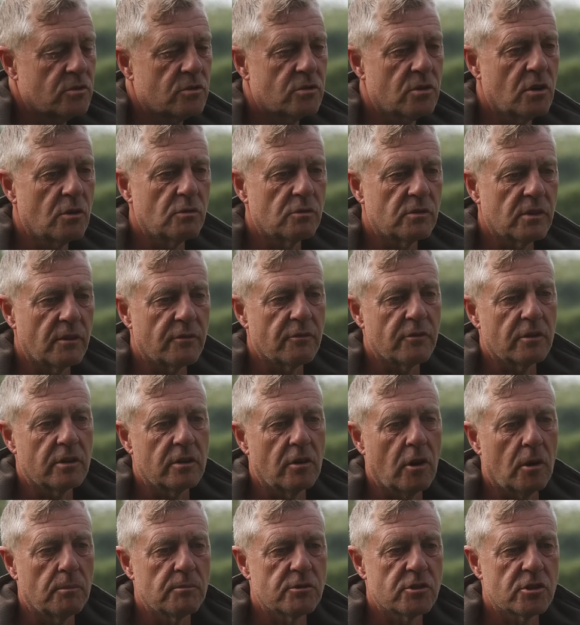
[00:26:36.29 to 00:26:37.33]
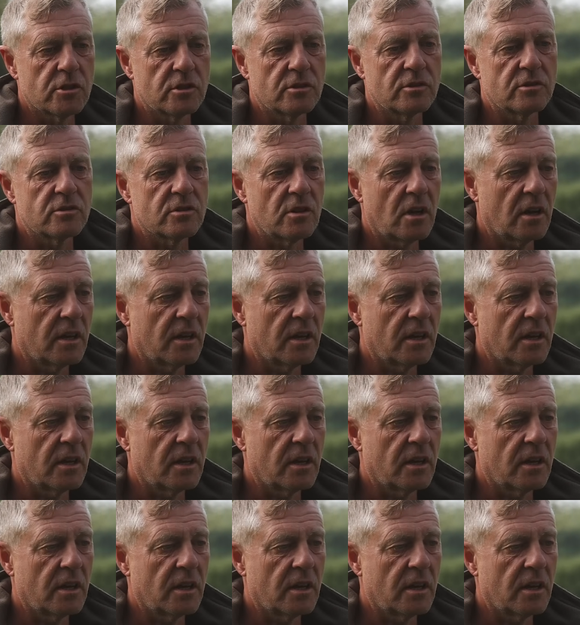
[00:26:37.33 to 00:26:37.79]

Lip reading: two different options.